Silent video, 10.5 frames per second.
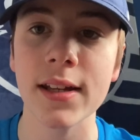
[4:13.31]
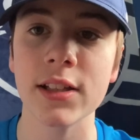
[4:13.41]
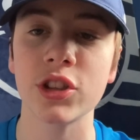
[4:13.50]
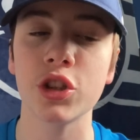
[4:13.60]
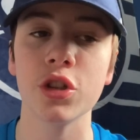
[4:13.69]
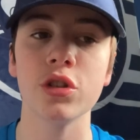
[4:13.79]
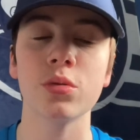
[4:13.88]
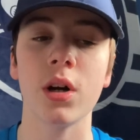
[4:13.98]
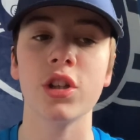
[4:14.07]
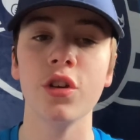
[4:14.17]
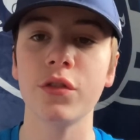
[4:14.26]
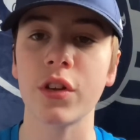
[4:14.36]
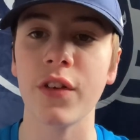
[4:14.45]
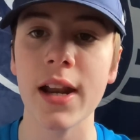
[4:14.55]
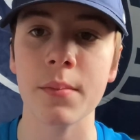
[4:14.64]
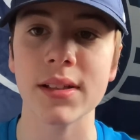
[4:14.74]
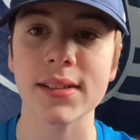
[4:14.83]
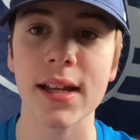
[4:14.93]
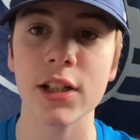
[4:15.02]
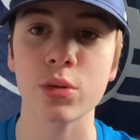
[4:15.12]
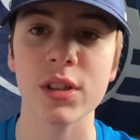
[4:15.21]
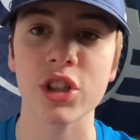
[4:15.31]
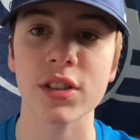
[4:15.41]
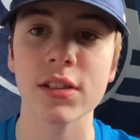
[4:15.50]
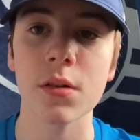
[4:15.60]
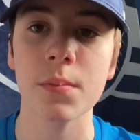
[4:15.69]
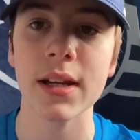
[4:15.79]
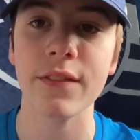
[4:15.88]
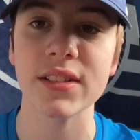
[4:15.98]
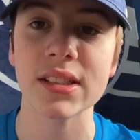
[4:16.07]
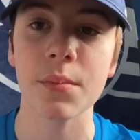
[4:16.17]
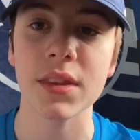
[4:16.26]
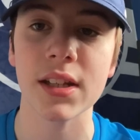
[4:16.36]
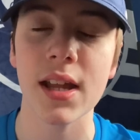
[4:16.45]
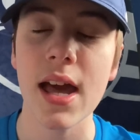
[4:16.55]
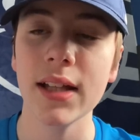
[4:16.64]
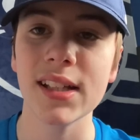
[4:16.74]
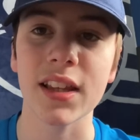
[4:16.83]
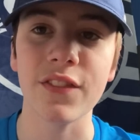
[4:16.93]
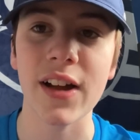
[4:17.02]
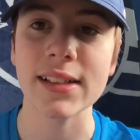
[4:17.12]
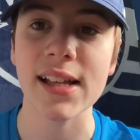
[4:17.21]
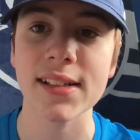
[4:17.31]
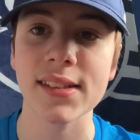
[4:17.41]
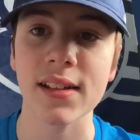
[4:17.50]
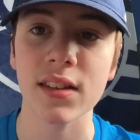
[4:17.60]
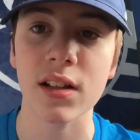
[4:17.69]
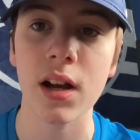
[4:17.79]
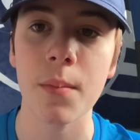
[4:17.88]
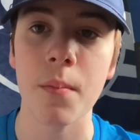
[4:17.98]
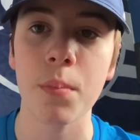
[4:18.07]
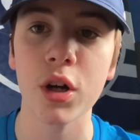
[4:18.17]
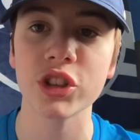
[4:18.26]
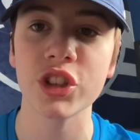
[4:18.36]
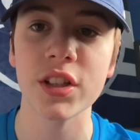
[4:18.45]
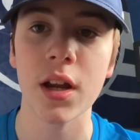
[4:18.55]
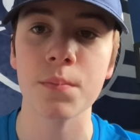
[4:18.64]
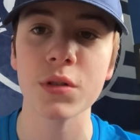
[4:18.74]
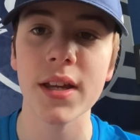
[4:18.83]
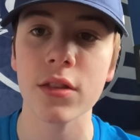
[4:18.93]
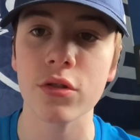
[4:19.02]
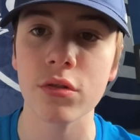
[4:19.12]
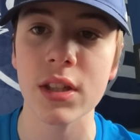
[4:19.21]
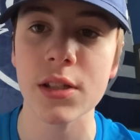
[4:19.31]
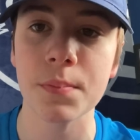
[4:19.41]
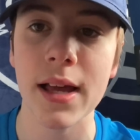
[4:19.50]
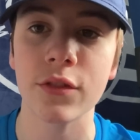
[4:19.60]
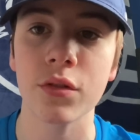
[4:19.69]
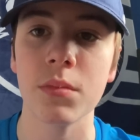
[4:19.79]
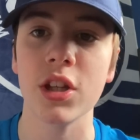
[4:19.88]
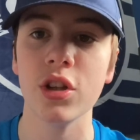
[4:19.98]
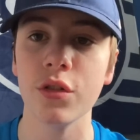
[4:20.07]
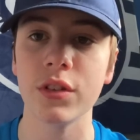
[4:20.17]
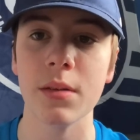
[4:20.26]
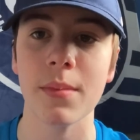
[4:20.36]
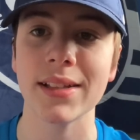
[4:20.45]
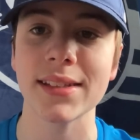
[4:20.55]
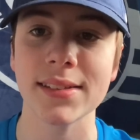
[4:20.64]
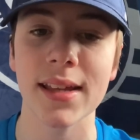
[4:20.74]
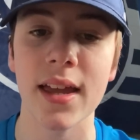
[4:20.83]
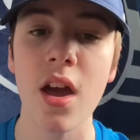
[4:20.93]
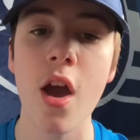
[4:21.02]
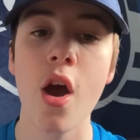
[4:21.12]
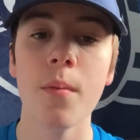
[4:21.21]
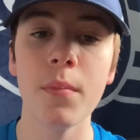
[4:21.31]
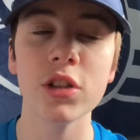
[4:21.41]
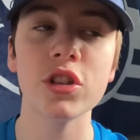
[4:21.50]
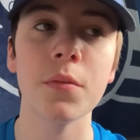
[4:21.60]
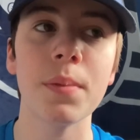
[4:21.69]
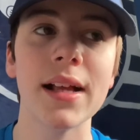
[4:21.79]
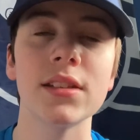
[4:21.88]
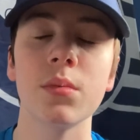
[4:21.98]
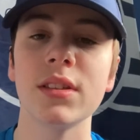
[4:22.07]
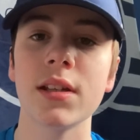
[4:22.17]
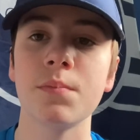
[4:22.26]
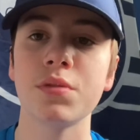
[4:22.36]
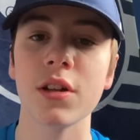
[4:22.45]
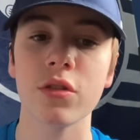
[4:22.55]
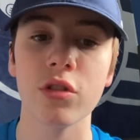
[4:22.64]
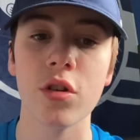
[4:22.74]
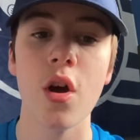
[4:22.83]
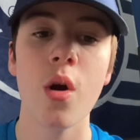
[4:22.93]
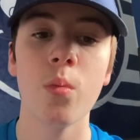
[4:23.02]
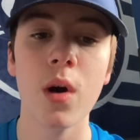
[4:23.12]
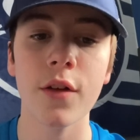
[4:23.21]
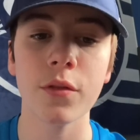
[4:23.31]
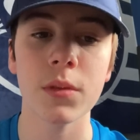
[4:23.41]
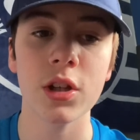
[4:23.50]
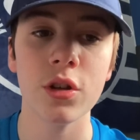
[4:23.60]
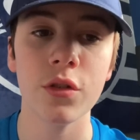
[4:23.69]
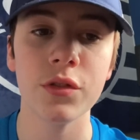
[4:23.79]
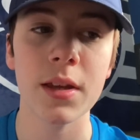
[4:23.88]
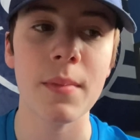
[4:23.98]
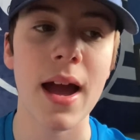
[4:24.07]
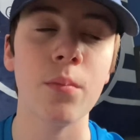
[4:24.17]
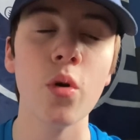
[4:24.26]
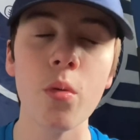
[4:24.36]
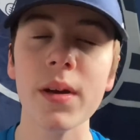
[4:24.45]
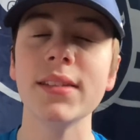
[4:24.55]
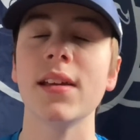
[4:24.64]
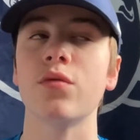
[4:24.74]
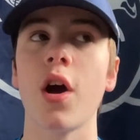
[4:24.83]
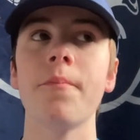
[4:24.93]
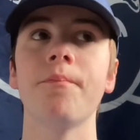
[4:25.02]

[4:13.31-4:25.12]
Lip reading: It's due to our youth development schedule, which I still believe is something that's fantastic at the club. And Pochettino bringing through these players from the youth team, as I say. Most of the players that we did bring through were from the youth team. And what we did, right?